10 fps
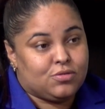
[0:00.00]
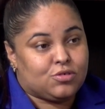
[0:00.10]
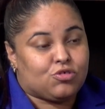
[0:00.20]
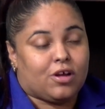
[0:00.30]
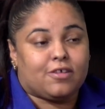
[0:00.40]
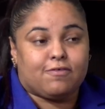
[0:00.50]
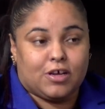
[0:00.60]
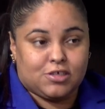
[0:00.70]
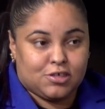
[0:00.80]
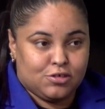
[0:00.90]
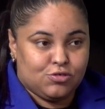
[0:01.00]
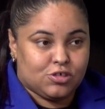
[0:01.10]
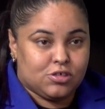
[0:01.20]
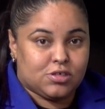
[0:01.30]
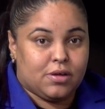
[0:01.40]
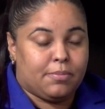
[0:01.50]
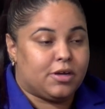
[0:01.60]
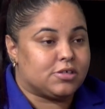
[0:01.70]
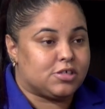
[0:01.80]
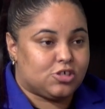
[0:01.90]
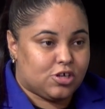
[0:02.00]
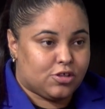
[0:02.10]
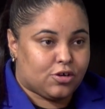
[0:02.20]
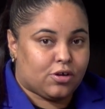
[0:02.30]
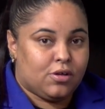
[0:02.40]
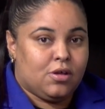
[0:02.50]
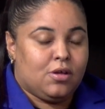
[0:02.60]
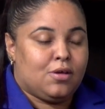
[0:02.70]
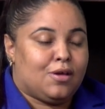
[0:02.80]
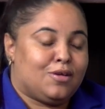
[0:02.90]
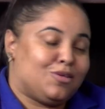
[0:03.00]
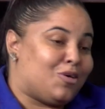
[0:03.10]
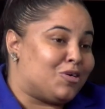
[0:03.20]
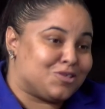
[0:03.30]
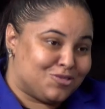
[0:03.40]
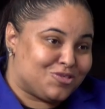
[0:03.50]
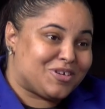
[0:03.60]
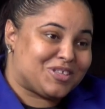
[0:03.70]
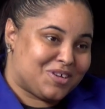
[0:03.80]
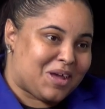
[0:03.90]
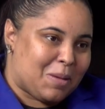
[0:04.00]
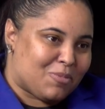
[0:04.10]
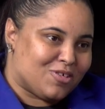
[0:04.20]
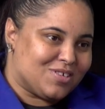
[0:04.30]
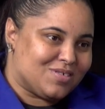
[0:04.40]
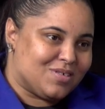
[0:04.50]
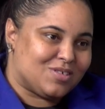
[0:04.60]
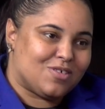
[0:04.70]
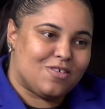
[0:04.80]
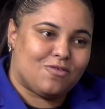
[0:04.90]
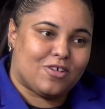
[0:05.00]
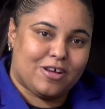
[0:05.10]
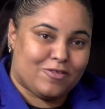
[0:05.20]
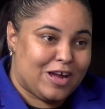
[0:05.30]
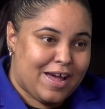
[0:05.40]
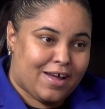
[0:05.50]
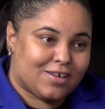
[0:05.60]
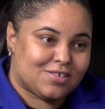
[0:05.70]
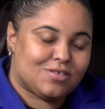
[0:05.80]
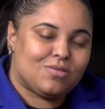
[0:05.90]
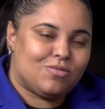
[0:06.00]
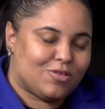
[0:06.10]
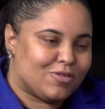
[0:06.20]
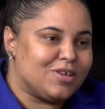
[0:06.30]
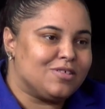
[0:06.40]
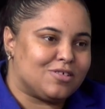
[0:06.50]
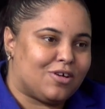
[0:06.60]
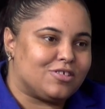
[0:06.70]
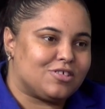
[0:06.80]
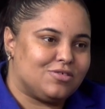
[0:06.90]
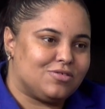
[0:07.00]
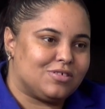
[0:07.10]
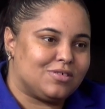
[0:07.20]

try to find solutions amongst each other. And it'll also trick the cameras. So if we're ever asked, we're reading to our children.